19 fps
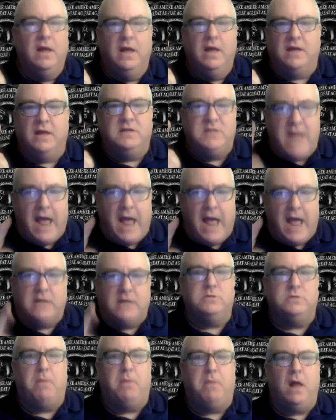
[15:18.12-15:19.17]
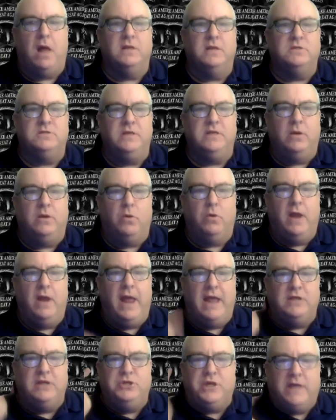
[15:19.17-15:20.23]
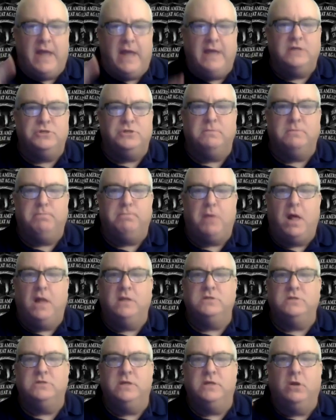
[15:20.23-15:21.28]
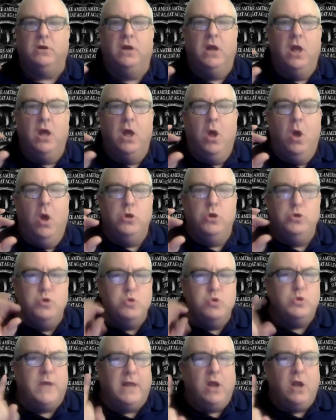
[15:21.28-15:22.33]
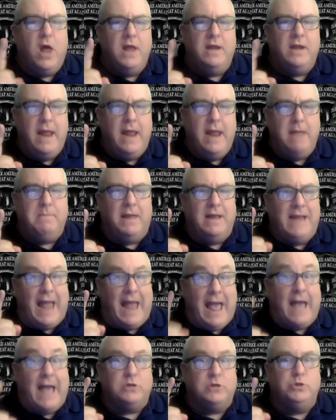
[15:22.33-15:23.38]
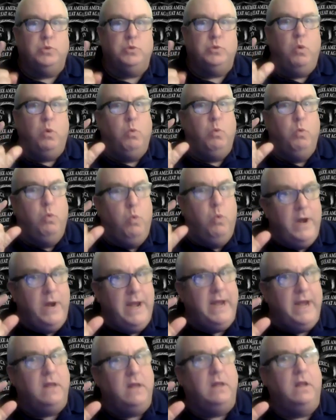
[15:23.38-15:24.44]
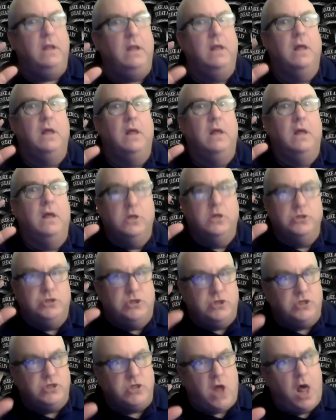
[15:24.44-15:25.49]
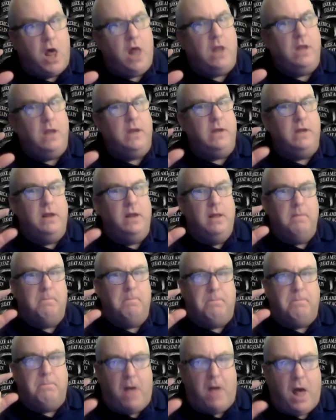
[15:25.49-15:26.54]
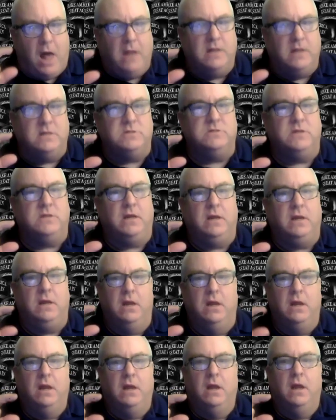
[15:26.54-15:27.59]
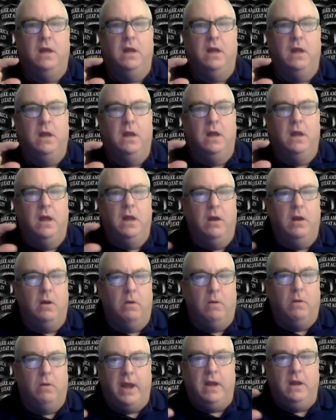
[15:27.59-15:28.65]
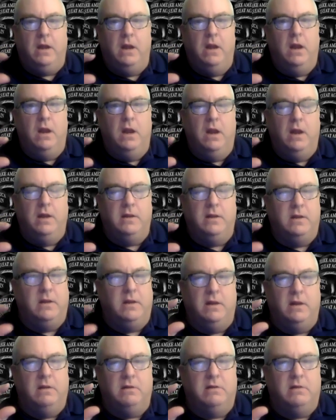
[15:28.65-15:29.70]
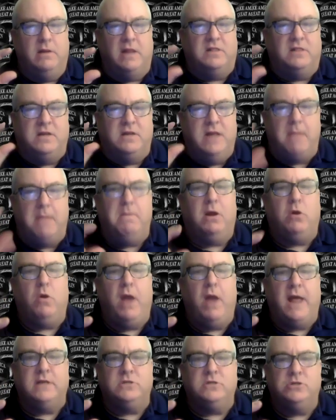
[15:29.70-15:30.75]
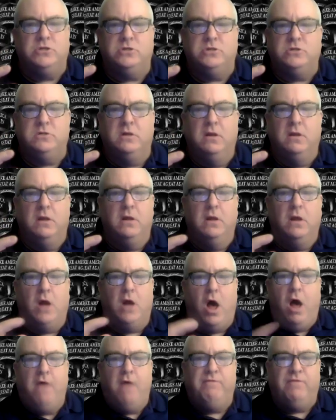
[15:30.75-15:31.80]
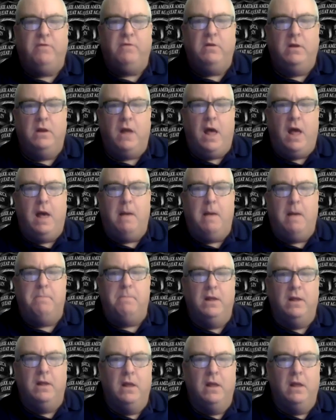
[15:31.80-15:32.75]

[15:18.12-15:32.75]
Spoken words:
a tax policy or an education policy, or you cannot name an actual real solid policy, right, that the Democrats offer up